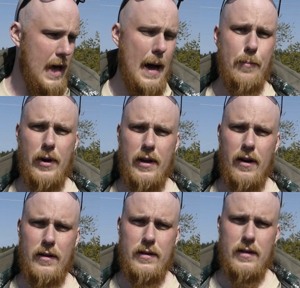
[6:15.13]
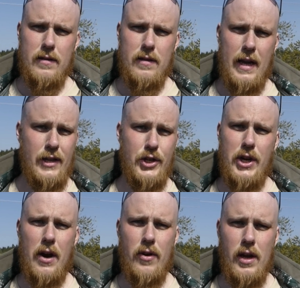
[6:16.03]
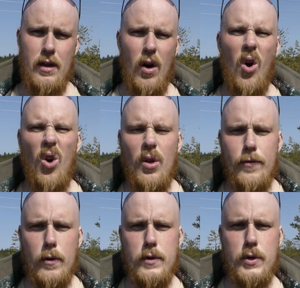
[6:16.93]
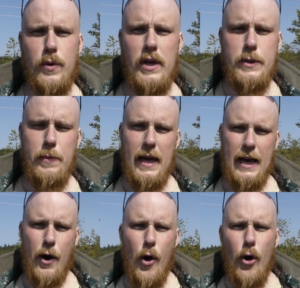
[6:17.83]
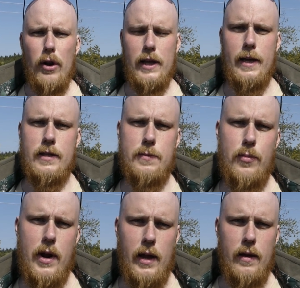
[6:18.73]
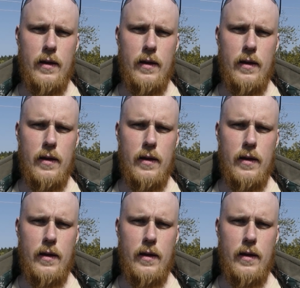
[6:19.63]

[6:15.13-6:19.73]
apricot and cherry, all of those trees being early in spring.